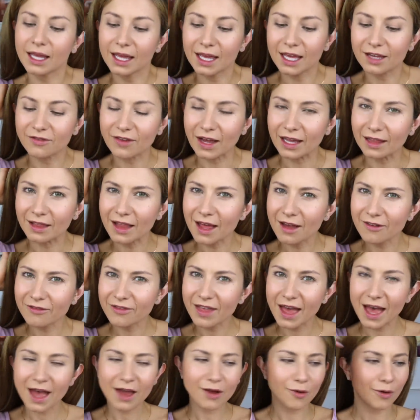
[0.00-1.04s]
if I love
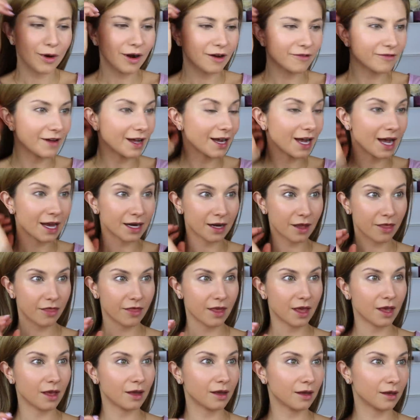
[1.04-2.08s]
that or if I kind of
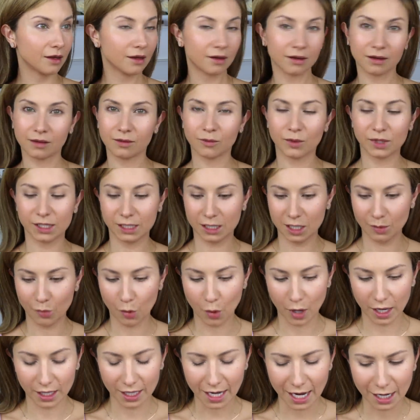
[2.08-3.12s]
think what's the
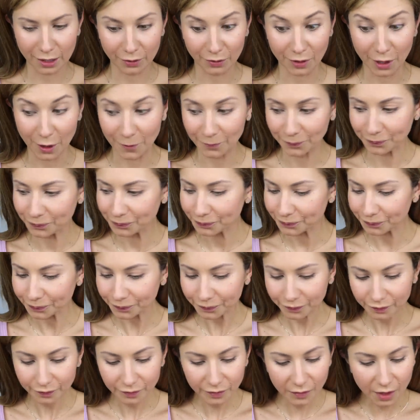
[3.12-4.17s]
point? I don't know.
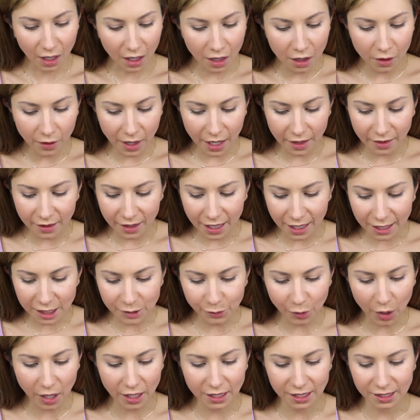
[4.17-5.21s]
Okay, the next
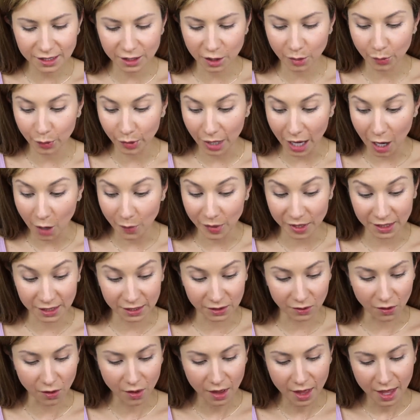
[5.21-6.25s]
product is their brow
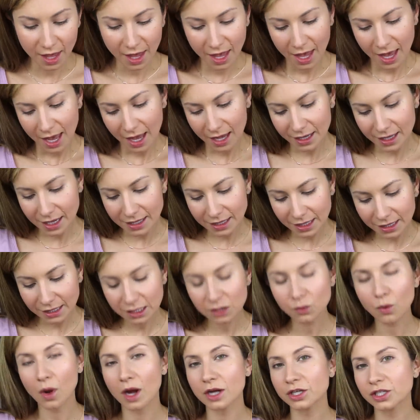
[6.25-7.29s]
pencil. And I did
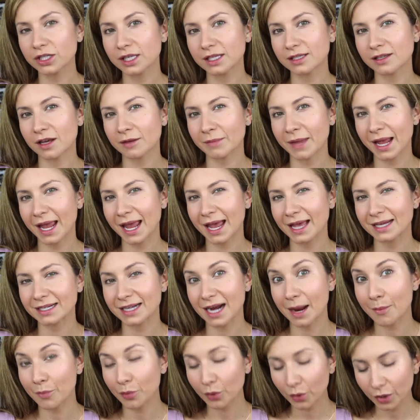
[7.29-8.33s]
swatch this on my hand and
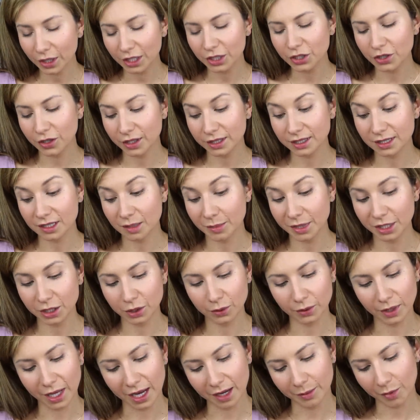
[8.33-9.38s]
I'm pretty sure this is gonna be
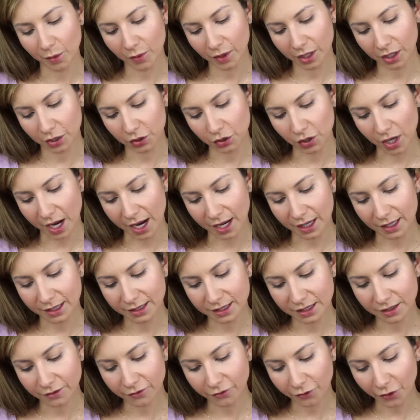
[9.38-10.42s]
too light, but we're gonna try it.
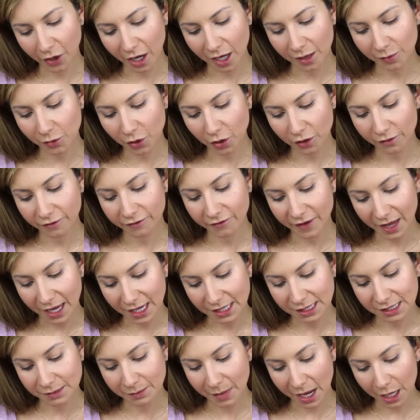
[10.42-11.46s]
It's the Frame Your
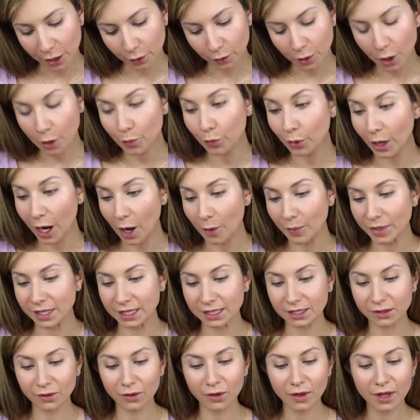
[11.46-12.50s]
Face Micro Brow
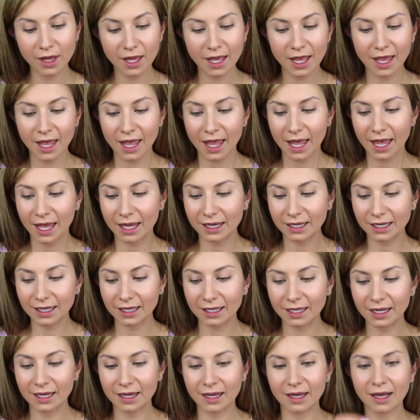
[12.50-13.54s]
Pencil. And
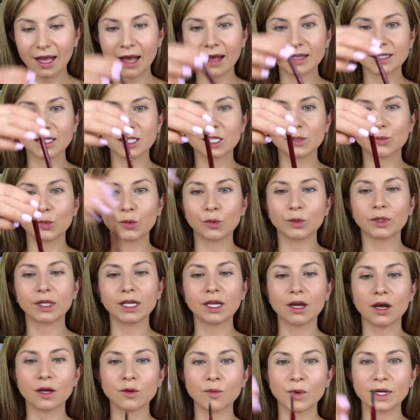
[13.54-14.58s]
it uh, has a
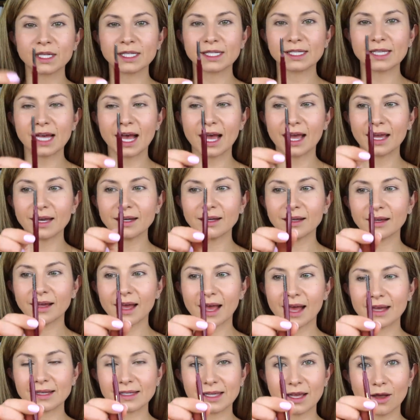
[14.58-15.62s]
spoolie on one side,
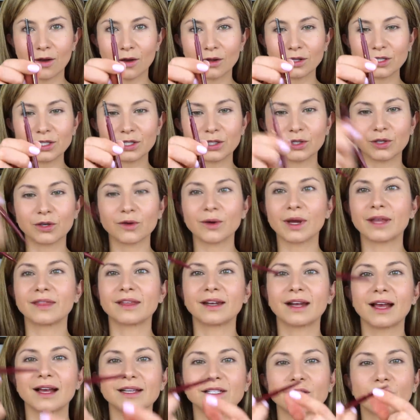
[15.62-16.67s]
as they all do, and
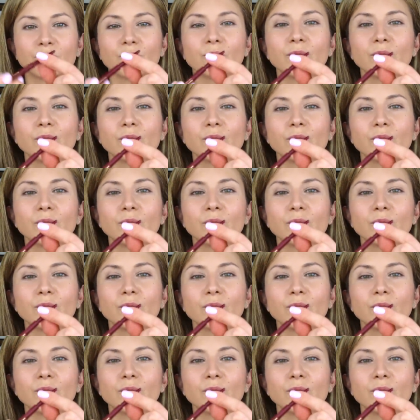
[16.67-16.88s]
then it has a